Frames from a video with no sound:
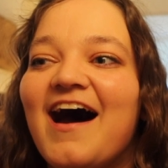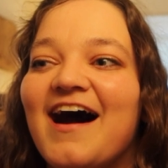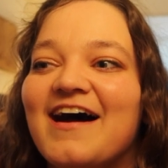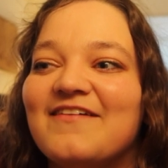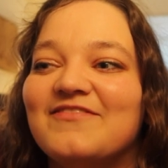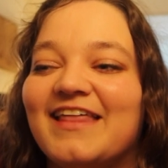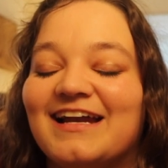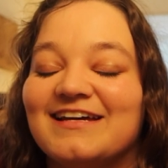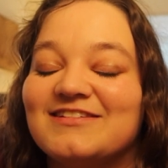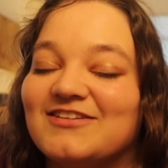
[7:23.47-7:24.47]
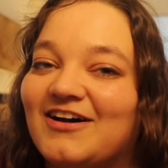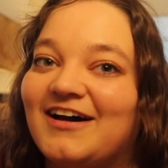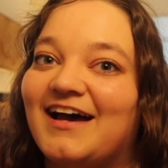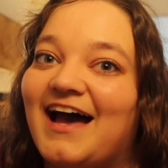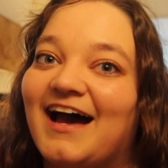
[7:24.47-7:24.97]
um, that I
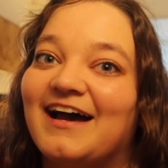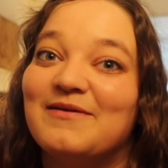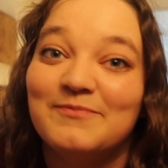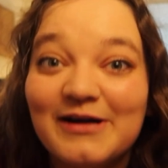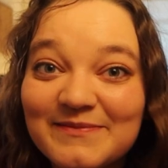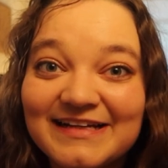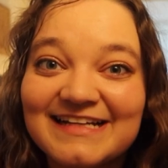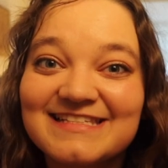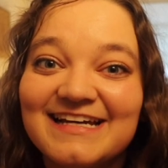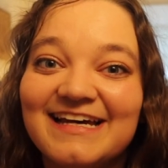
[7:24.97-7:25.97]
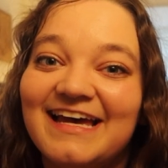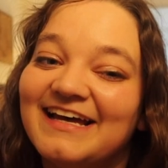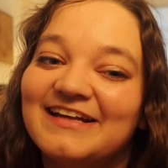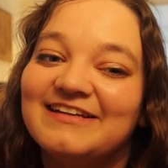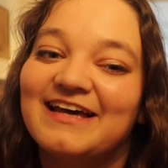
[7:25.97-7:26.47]
saw at Book Bonanza
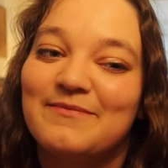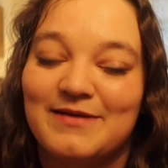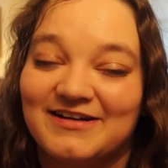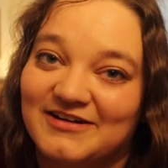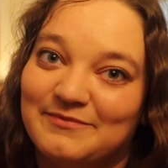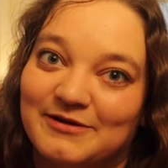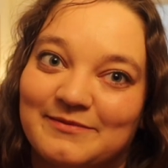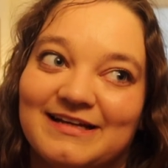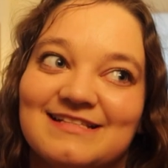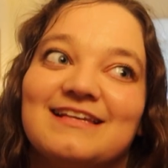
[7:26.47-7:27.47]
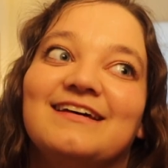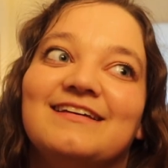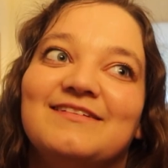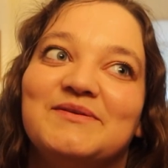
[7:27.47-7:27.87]
and met her at Book Bonanza.